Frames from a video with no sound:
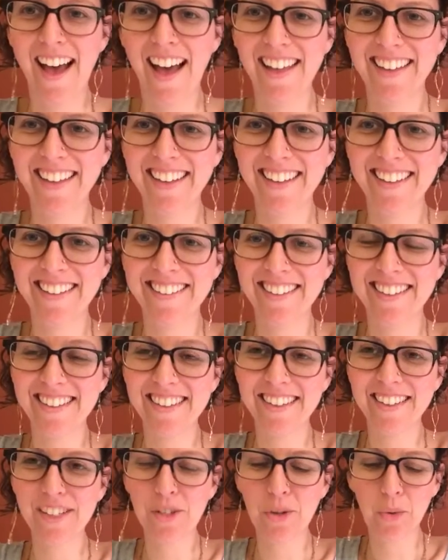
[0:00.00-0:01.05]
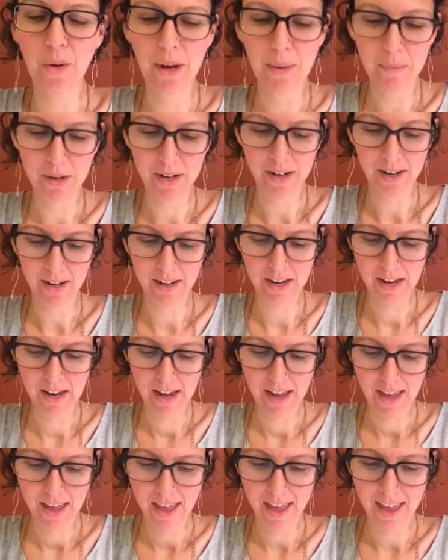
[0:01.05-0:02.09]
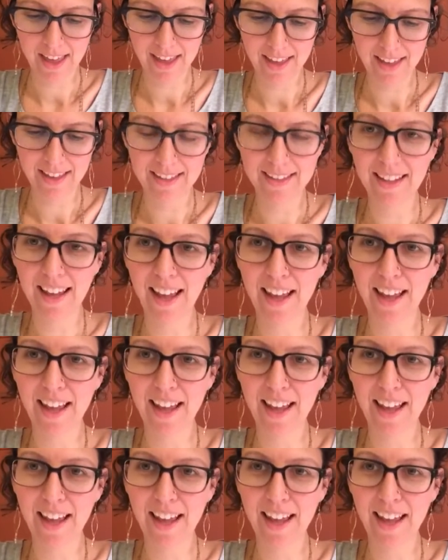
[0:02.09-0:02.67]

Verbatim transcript: Hi again, it's Alicia Weinberg, and